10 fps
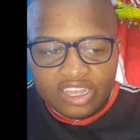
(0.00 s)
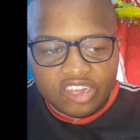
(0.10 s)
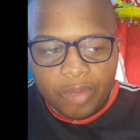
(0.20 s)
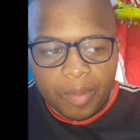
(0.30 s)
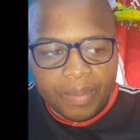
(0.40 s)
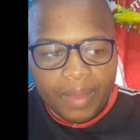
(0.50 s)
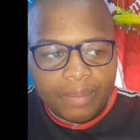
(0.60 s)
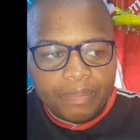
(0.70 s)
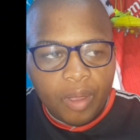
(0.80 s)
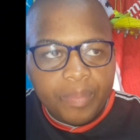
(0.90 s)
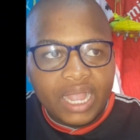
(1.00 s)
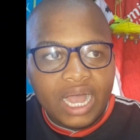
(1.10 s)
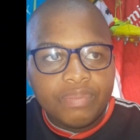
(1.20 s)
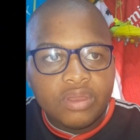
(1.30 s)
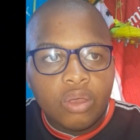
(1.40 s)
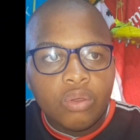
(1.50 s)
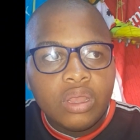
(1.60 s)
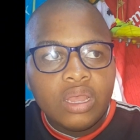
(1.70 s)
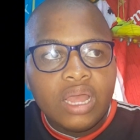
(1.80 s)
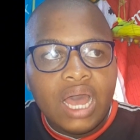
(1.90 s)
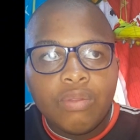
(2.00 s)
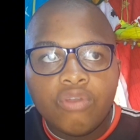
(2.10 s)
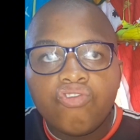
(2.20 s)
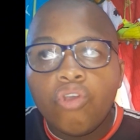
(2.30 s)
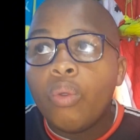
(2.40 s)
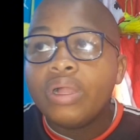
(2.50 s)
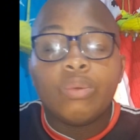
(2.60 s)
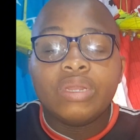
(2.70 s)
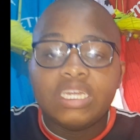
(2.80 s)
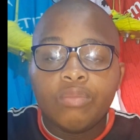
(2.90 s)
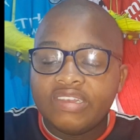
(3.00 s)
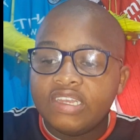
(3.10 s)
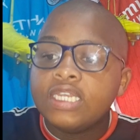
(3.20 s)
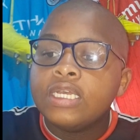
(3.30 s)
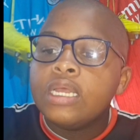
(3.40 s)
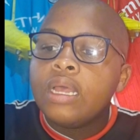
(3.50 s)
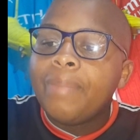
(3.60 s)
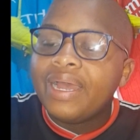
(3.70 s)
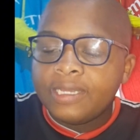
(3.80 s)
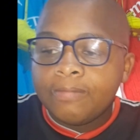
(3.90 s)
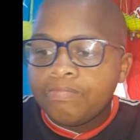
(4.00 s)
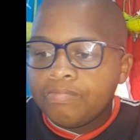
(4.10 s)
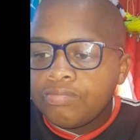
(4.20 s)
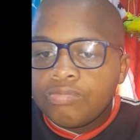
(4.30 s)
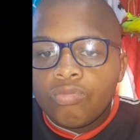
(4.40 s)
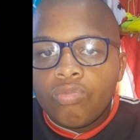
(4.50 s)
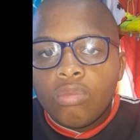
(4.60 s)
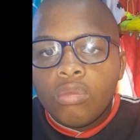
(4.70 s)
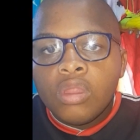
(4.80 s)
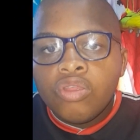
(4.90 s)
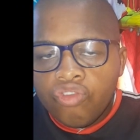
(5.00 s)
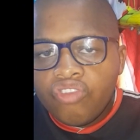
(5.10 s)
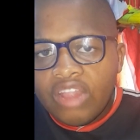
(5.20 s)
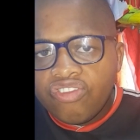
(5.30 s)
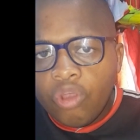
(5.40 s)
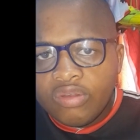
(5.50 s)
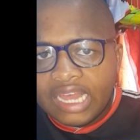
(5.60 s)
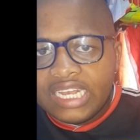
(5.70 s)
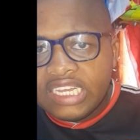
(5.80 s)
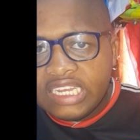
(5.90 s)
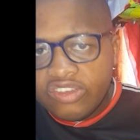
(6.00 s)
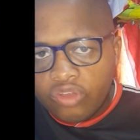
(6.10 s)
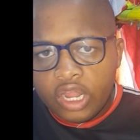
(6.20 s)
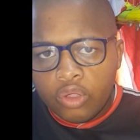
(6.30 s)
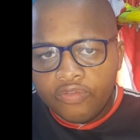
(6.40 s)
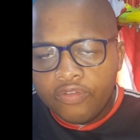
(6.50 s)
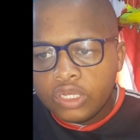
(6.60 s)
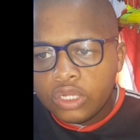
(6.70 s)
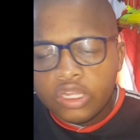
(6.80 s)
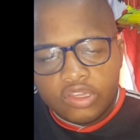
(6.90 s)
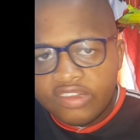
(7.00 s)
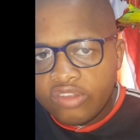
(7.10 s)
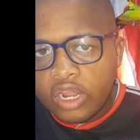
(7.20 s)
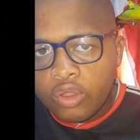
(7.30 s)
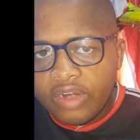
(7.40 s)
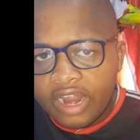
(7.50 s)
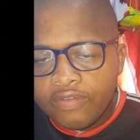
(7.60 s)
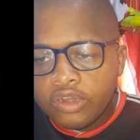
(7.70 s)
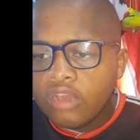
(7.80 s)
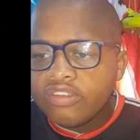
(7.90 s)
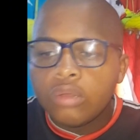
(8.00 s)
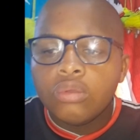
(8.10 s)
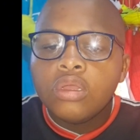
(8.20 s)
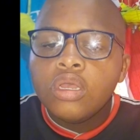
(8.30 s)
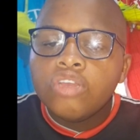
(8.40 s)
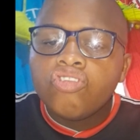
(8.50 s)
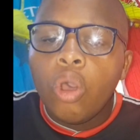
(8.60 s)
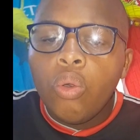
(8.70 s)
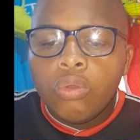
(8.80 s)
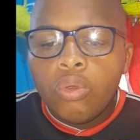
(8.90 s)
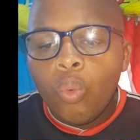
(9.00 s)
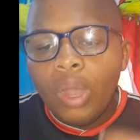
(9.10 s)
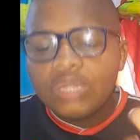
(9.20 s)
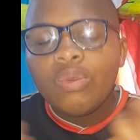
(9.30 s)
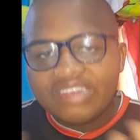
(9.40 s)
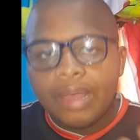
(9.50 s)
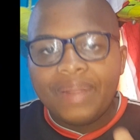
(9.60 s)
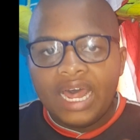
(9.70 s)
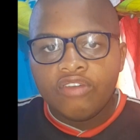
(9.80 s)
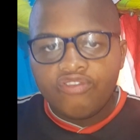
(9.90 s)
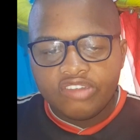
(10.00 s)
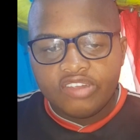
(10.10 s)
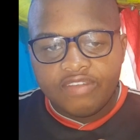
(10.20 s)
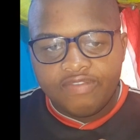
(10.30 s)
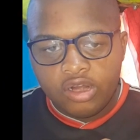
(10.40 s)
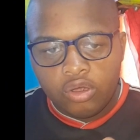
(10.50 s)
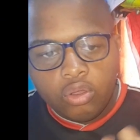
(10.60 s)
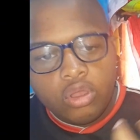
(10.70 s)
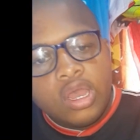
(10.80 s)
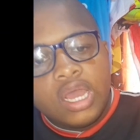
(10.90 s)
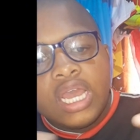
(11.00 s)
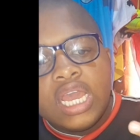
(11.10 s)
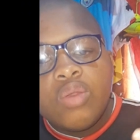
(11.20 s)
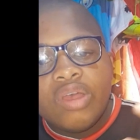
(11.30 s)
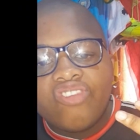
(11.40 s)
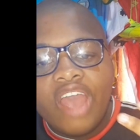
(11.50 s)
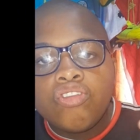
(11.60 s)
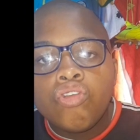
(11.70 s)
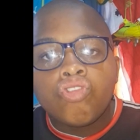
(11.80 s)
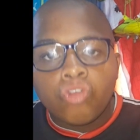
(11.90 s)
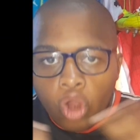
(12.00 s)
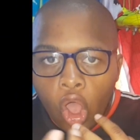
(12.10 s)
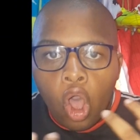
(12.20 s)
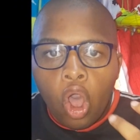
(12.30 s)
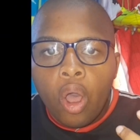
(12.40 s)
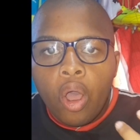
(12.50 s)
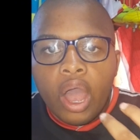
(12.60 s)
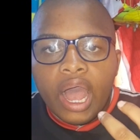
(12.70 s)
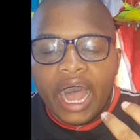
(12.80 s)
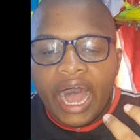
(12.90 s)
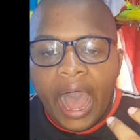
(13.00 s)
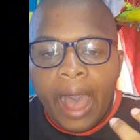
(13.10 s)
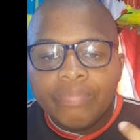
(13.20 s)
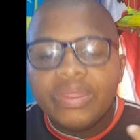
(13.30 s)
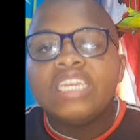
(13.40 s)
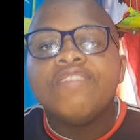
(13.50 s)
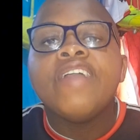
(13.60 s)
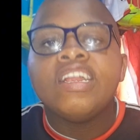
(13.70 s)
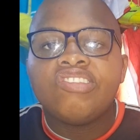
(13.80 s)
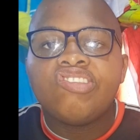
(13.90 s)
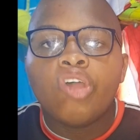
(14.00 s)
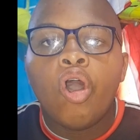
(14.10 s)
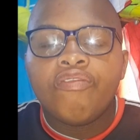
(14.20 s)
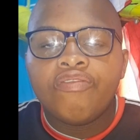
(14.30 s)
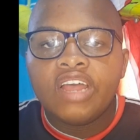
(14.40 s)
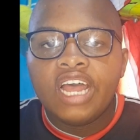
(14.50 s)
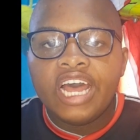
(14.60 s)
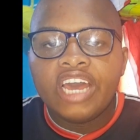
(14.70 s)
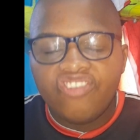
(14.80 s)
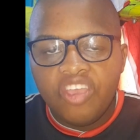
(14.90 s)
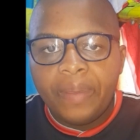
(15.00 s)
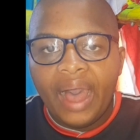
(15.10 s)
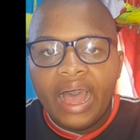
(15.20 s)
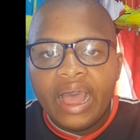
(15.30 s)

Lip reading: is popping up. I'm not sure what team was it. But that shows that he's got a good foot. He's got a good right foot also. So what was the plan of Jose Rivero? It was try to draw the defense of Chipa,